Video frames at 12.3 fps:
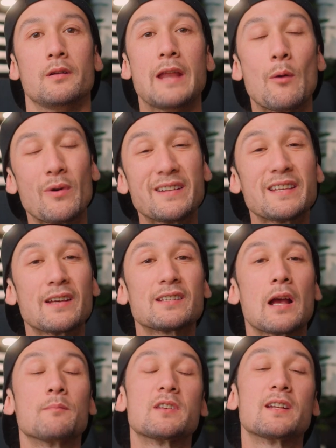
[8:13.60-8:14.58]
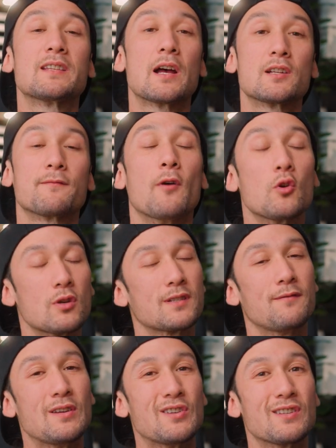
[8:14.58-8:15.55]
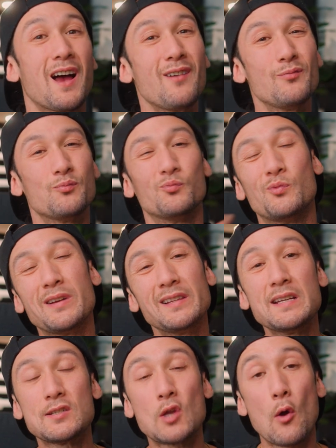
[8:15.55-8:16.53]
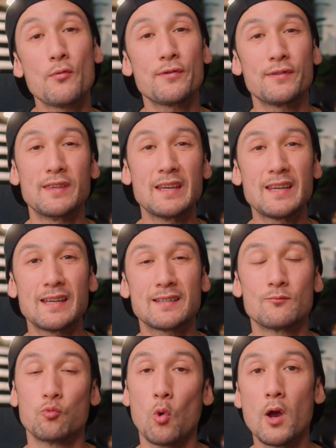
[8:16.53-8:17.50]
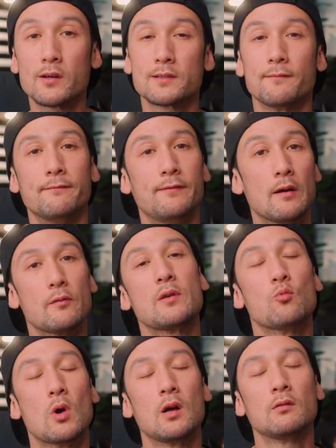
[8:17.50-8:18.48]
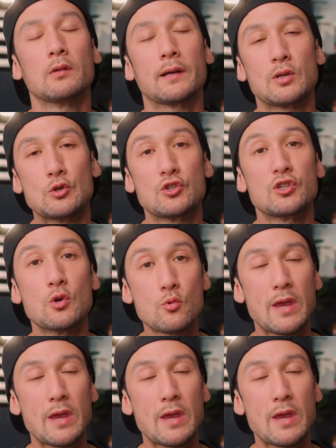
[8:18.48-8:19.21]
Now, when it does come to the touch focus features, I really don't think it works very well. Like, you still